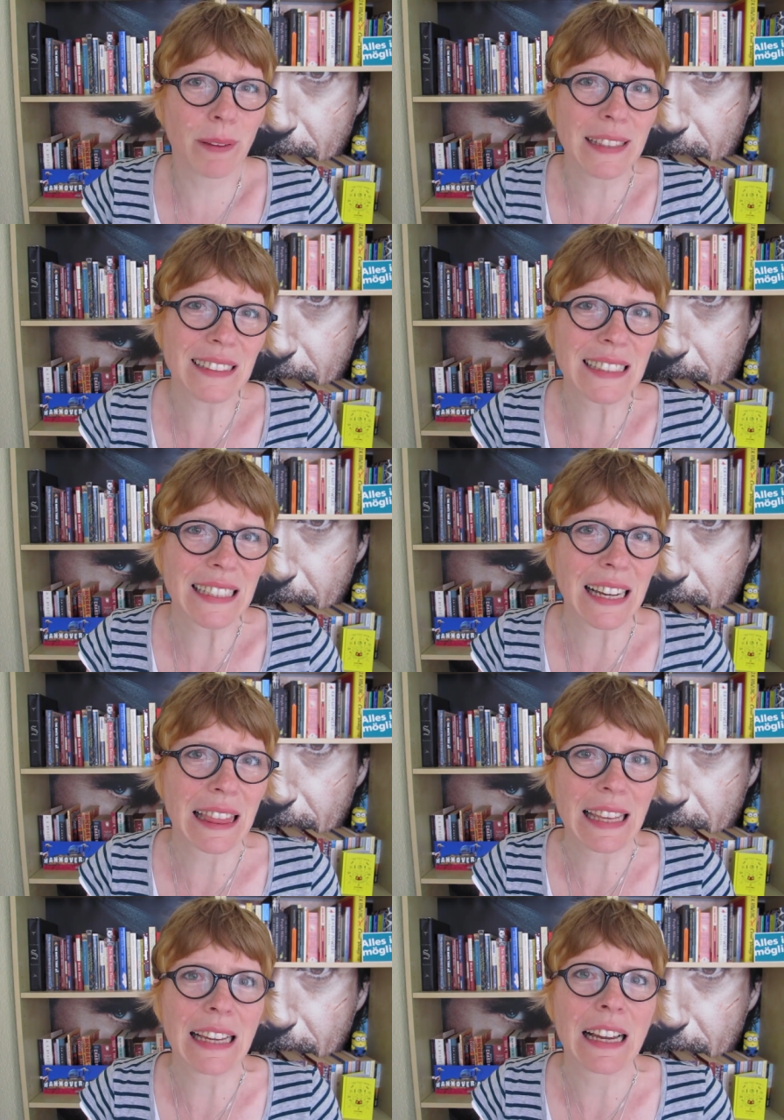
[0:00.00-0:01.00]
Basically, I
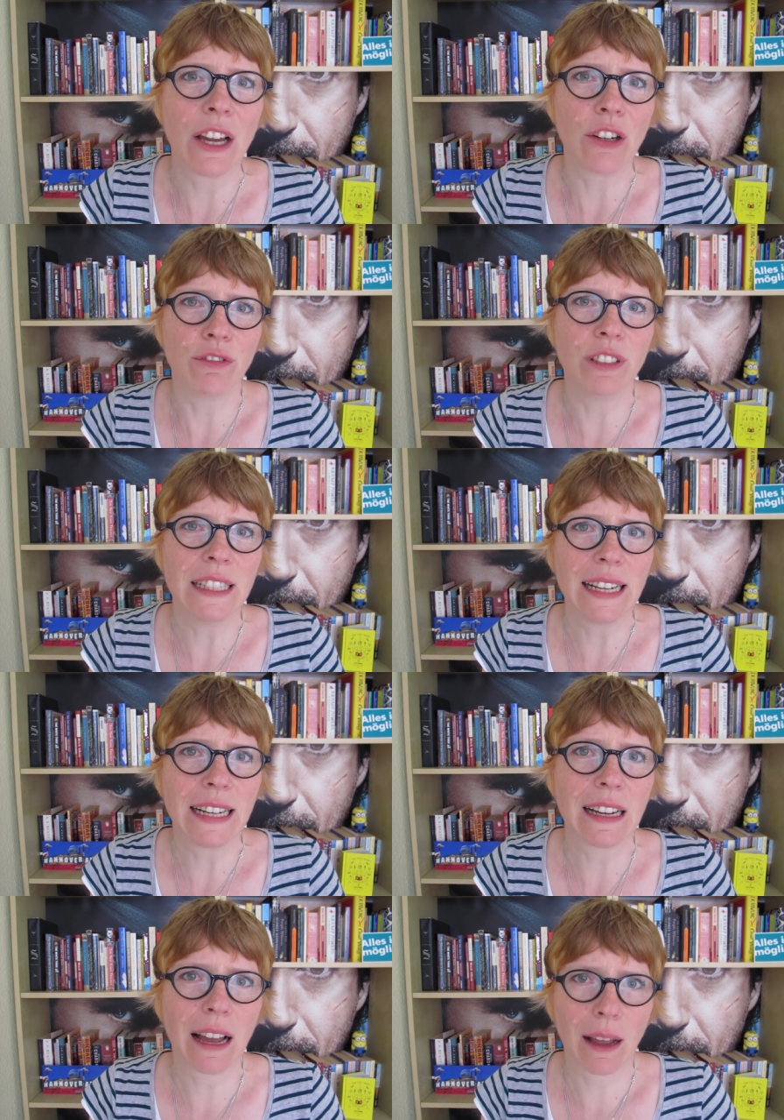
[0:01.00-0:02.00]
think
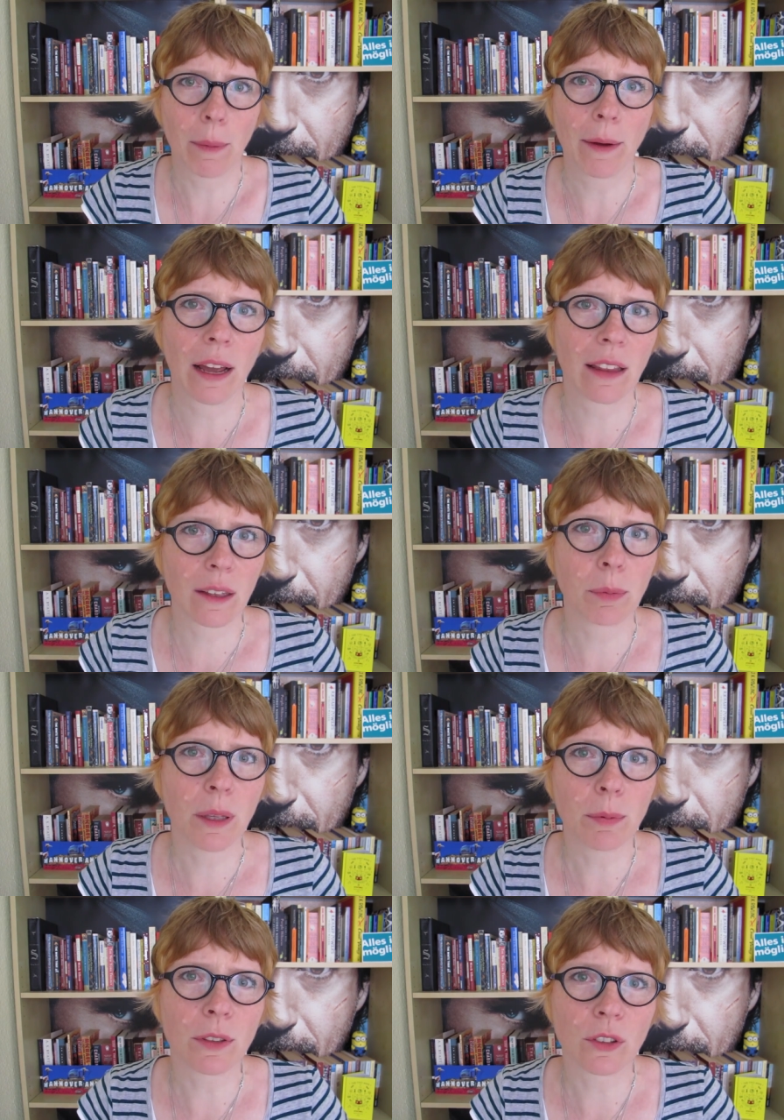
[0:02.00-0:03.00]
reading about other
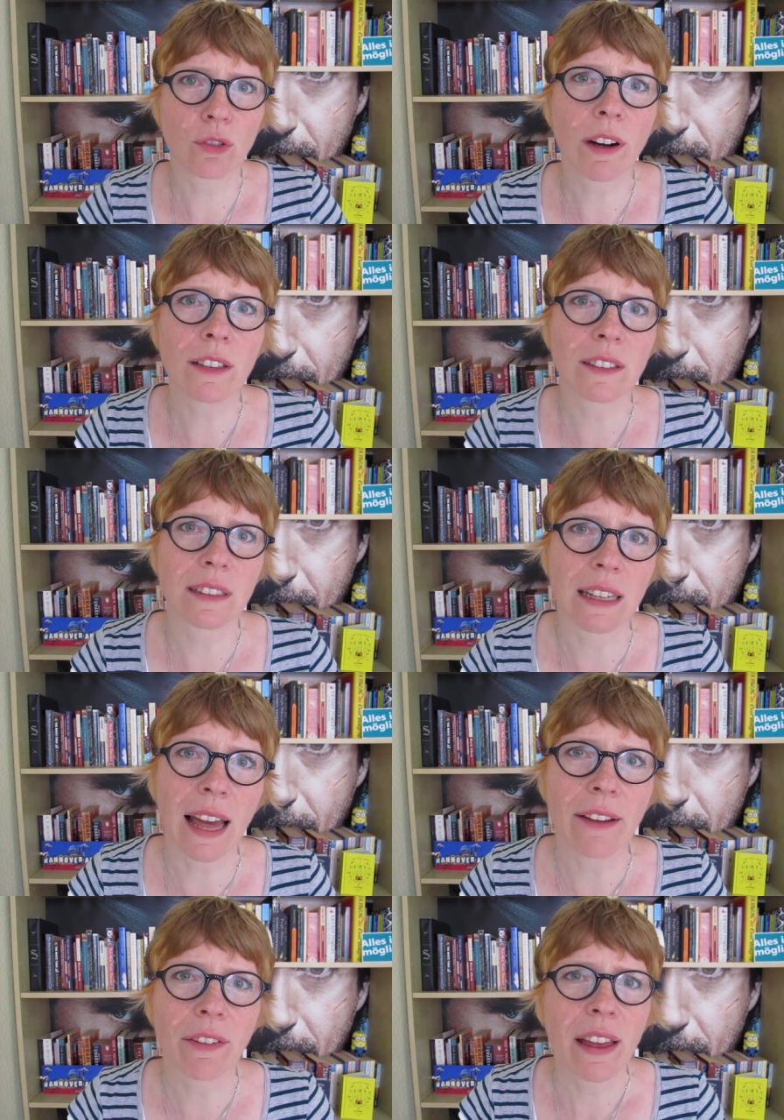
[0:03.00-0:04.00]
people's struggles in
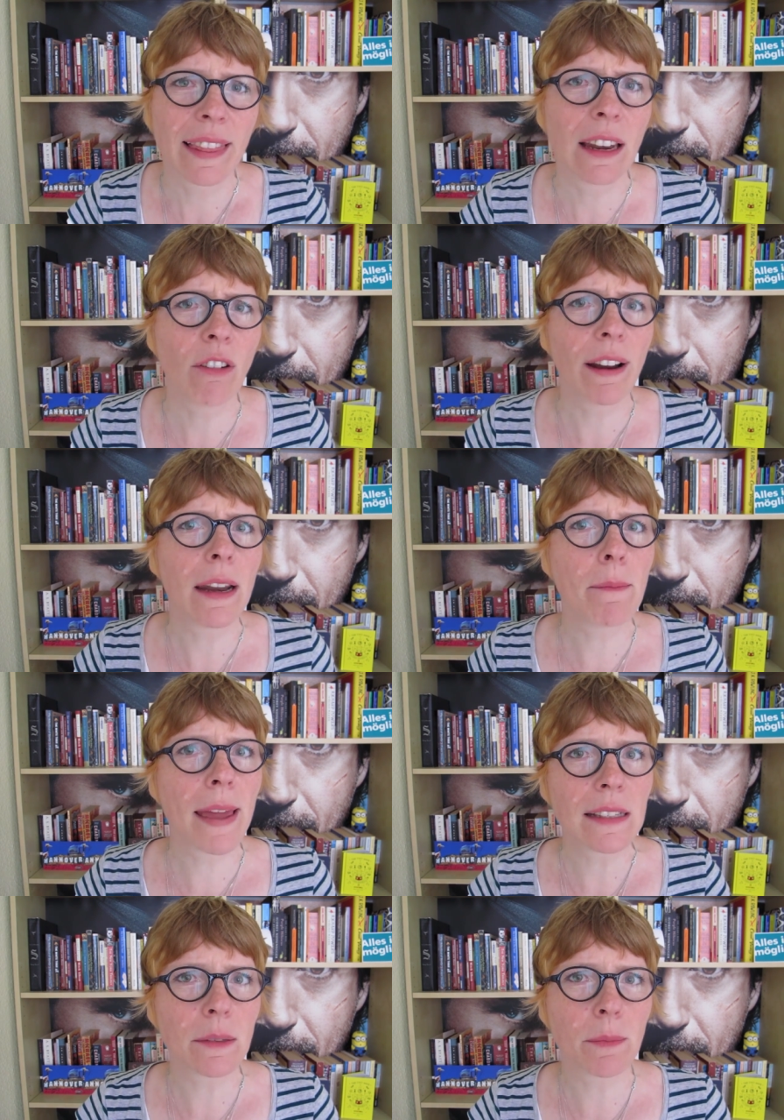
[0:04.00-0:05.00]
life that already
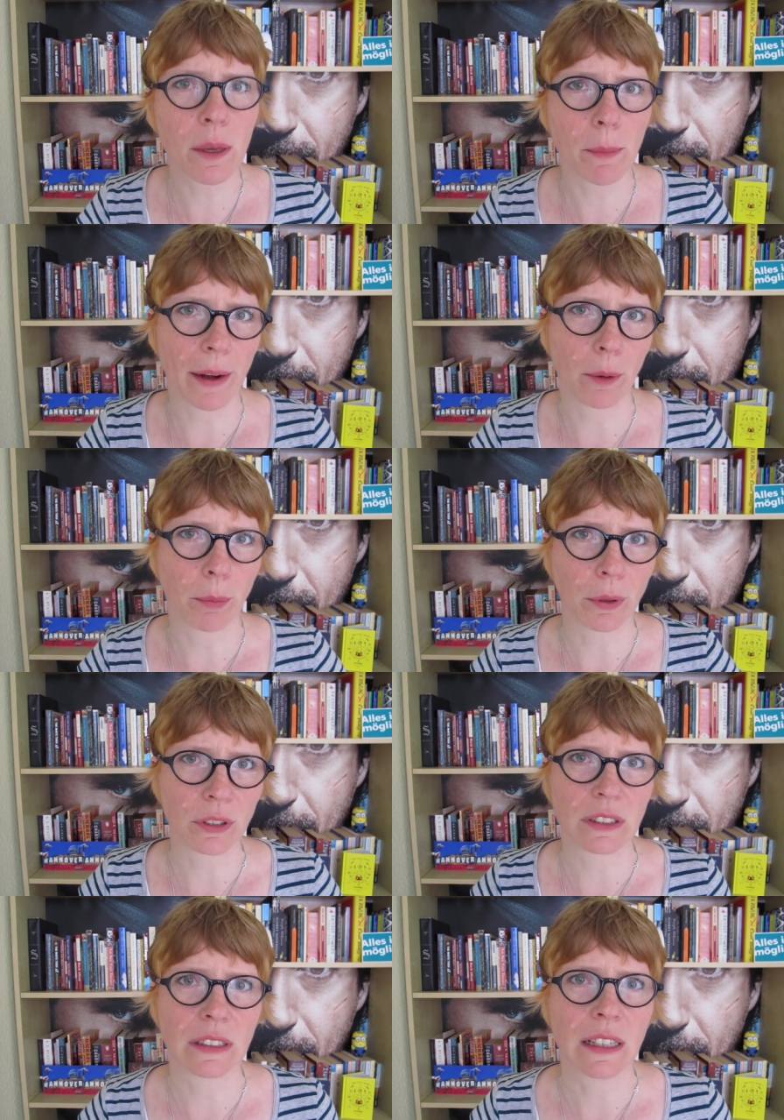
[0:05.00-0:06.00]
makes me a better
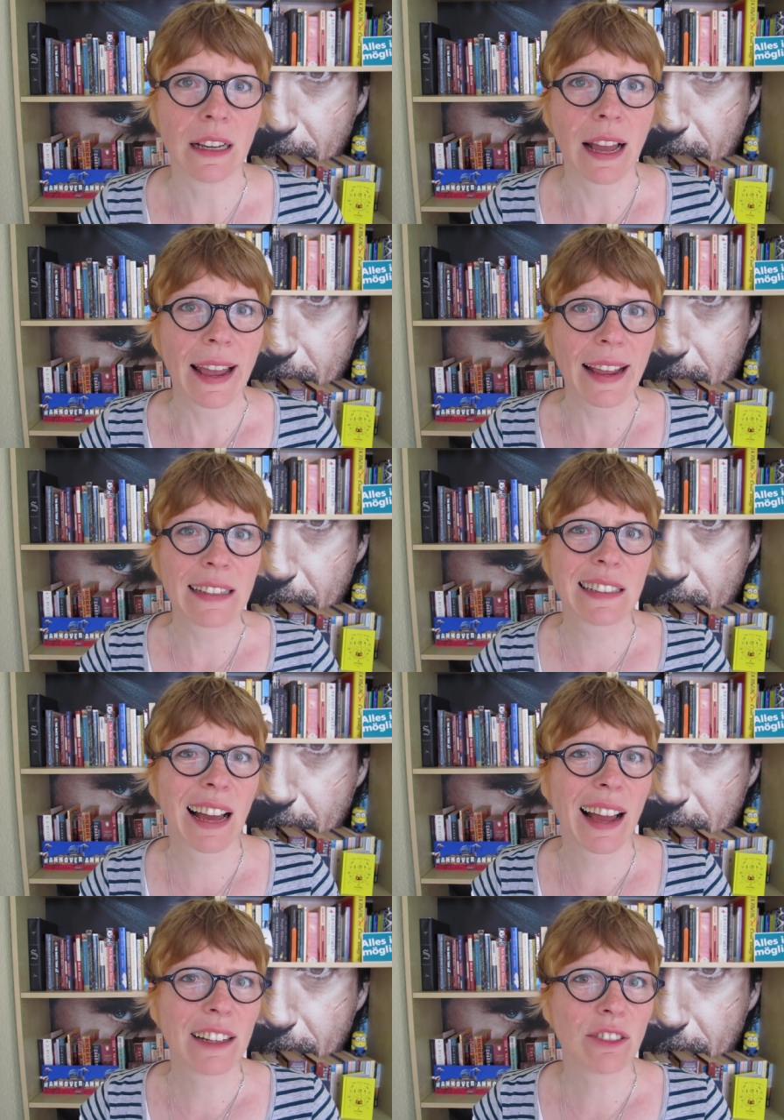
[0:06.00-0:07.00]
person. And
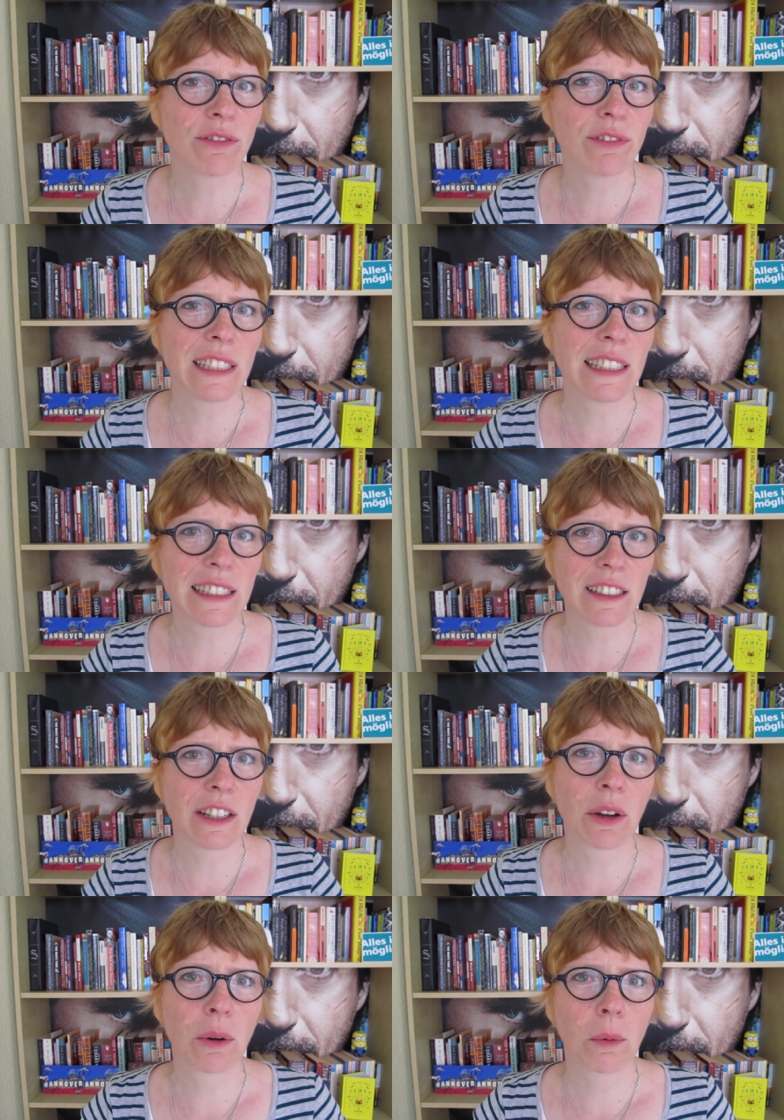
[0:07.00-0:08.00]
I don't really
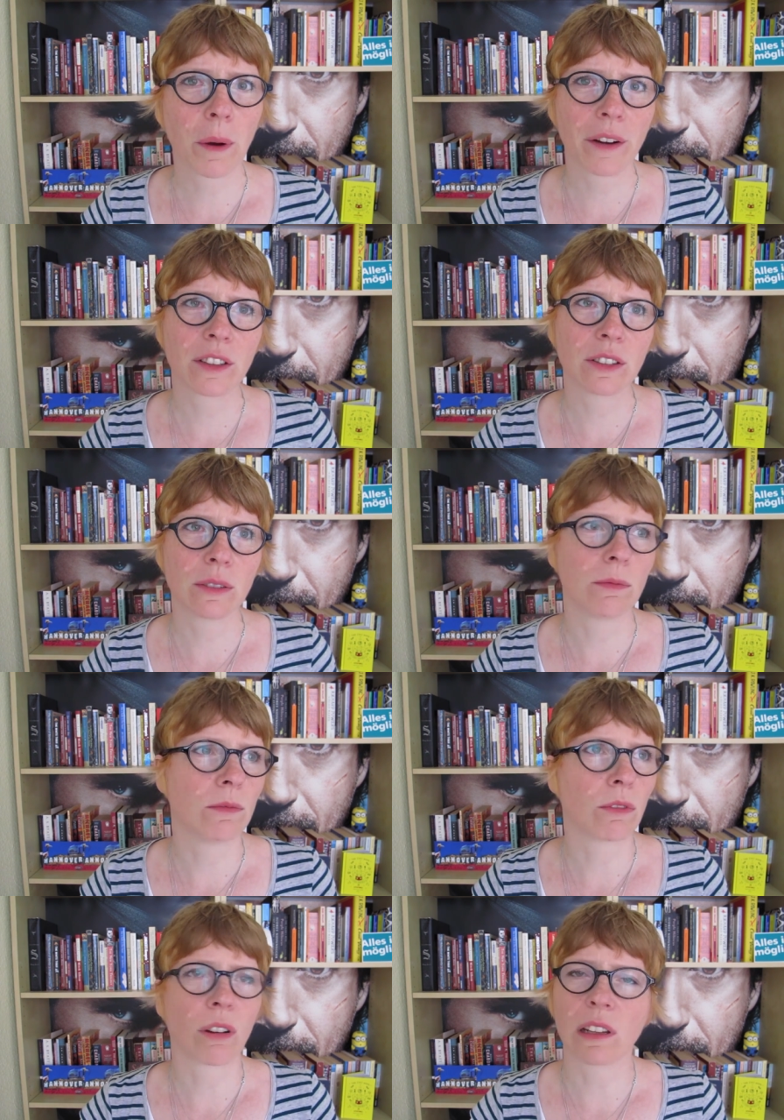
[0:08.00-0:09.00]
know where to
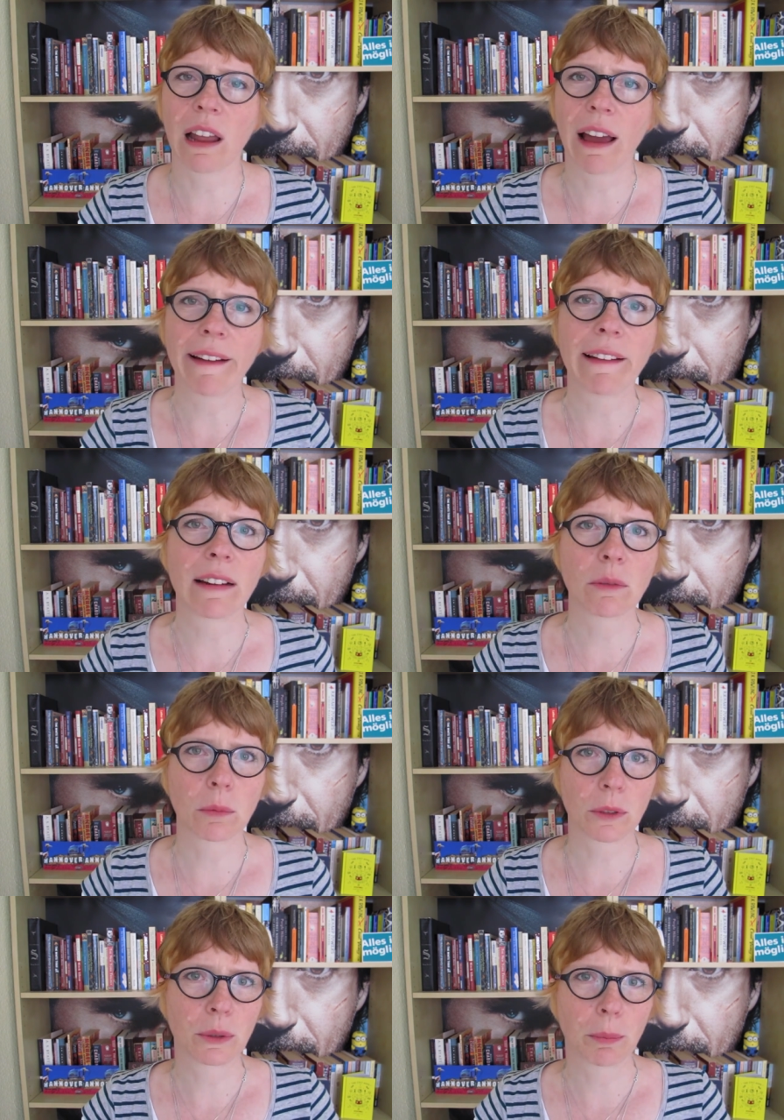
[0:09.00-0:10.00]
draw the line and
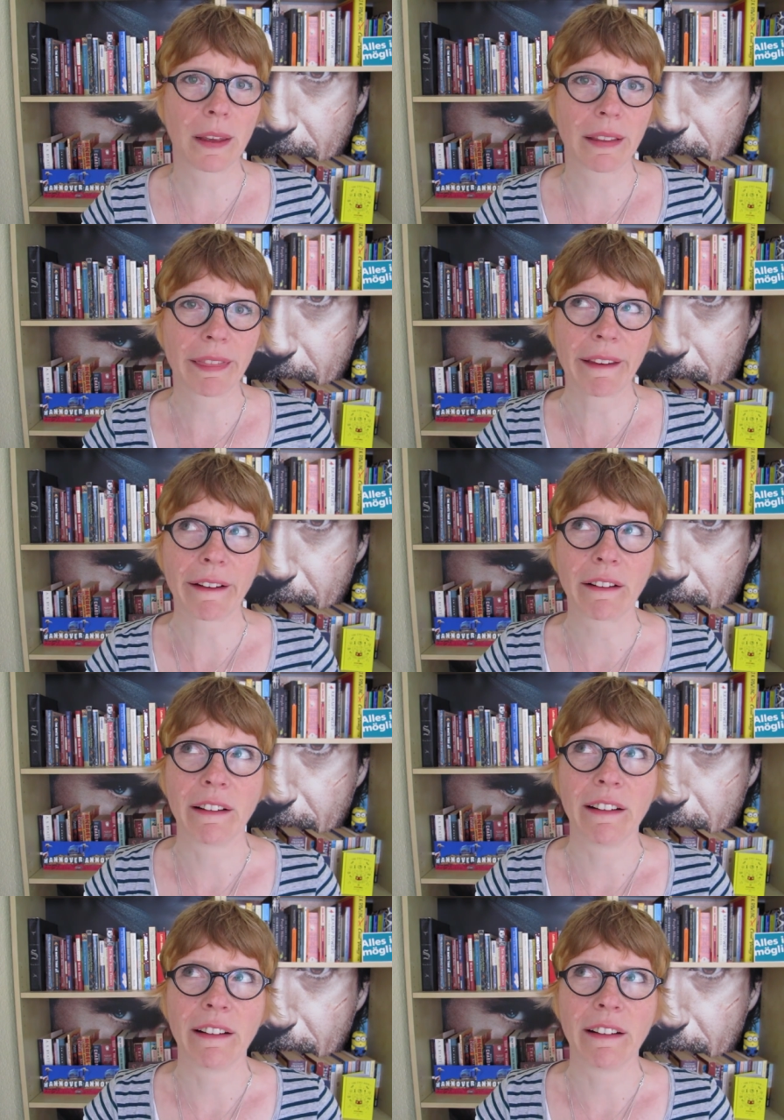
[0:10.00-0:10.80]
what to pick there.